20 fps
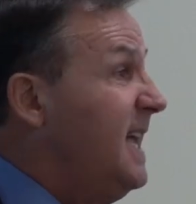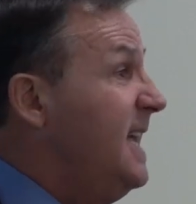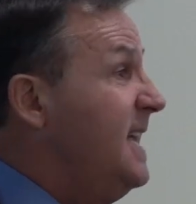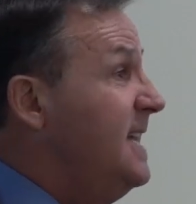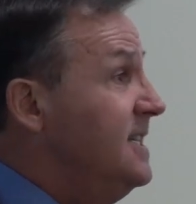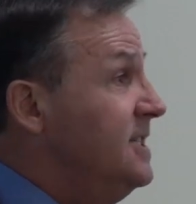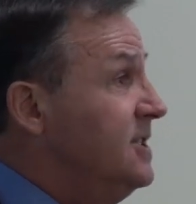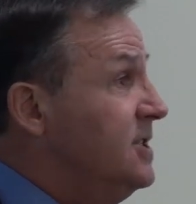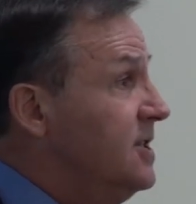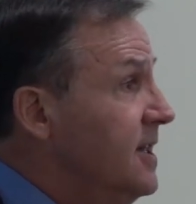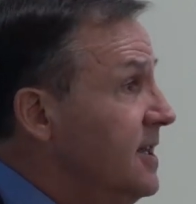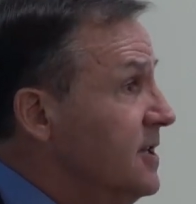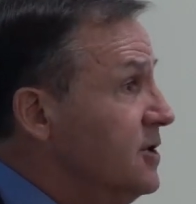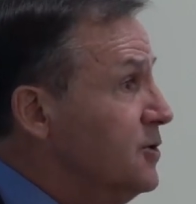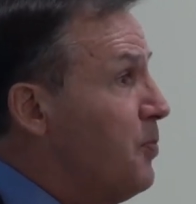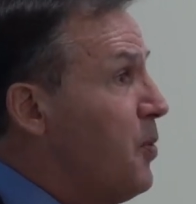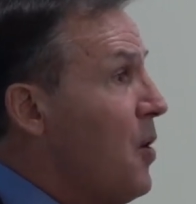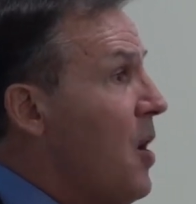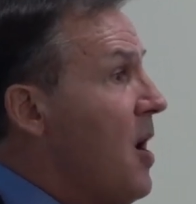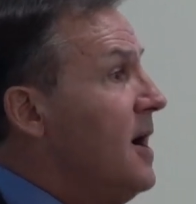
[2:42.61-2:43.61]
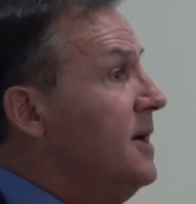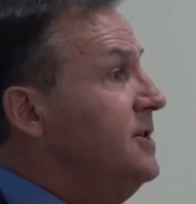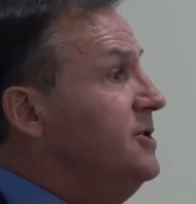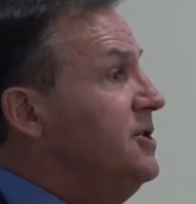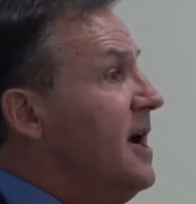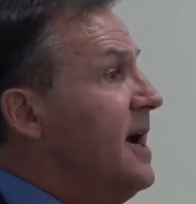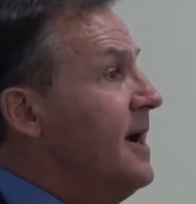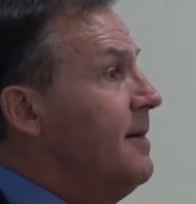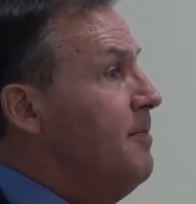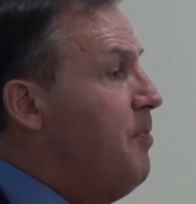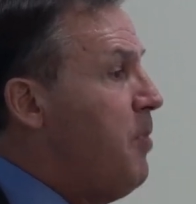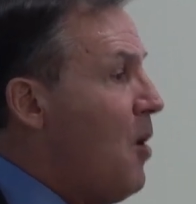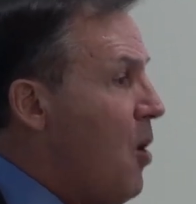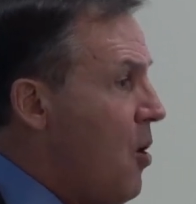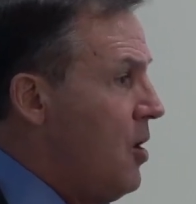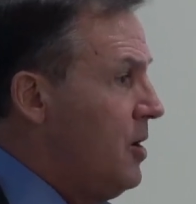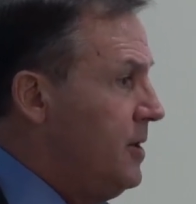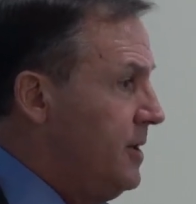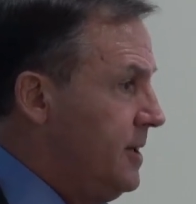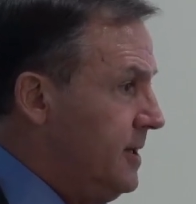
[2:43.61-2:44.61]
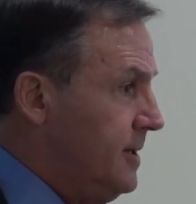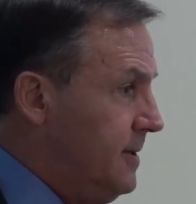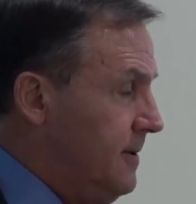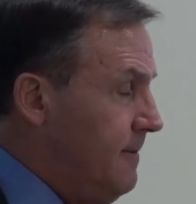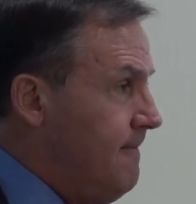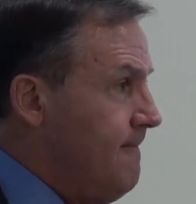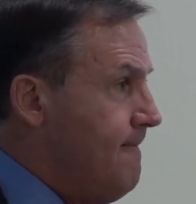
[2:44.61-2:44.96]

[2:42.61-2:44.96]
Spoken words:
Is this project bonded?